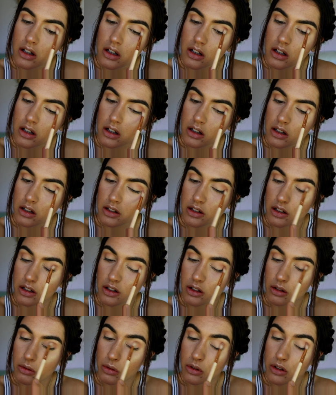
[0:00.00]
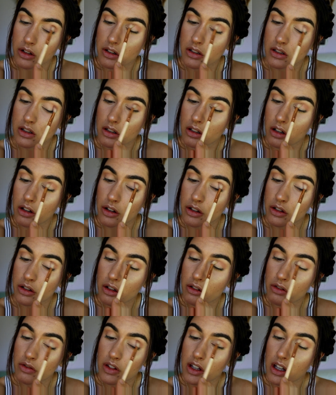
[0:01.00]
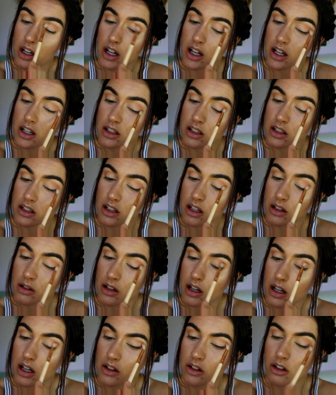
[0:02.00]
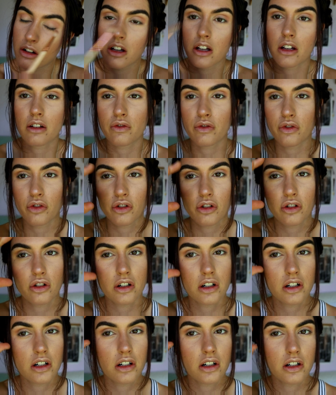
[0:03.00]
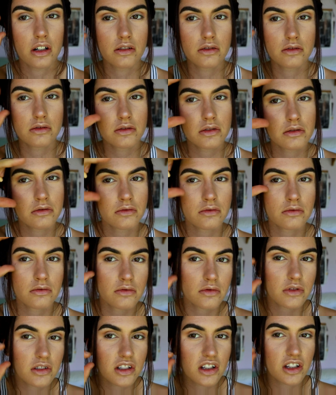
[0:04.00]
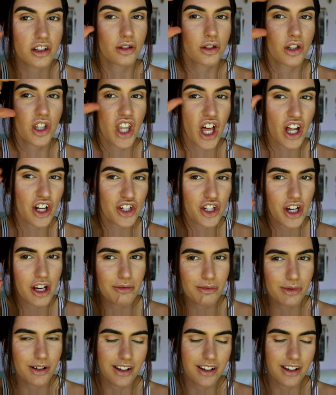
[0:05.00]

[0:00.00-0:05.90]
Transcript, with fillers: because uh, I don't want it to close off the eyes. I'm kind of going for that shape.